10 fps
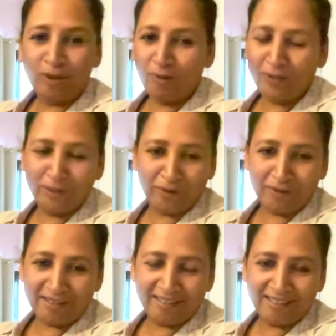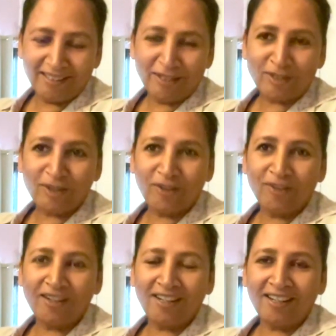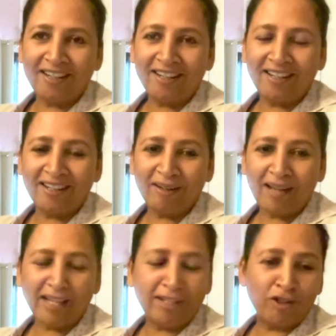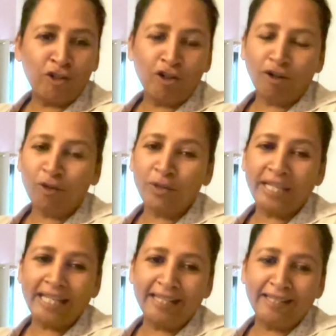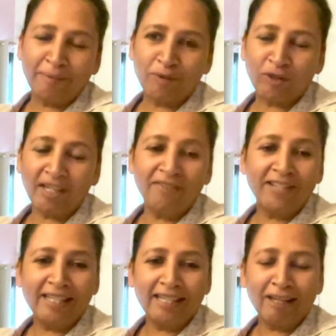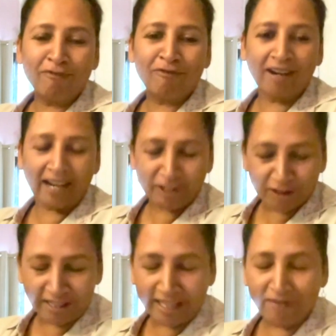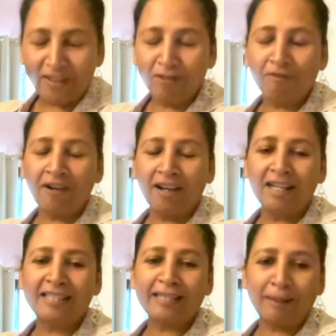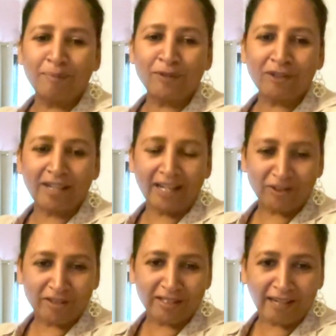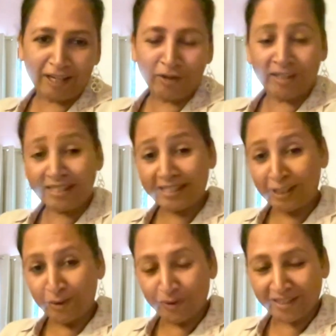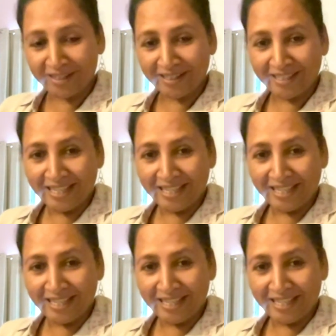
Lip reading: No, we don't. So, and you're not going to eat them. So, even if fungus comes on natural dye, you can still use it.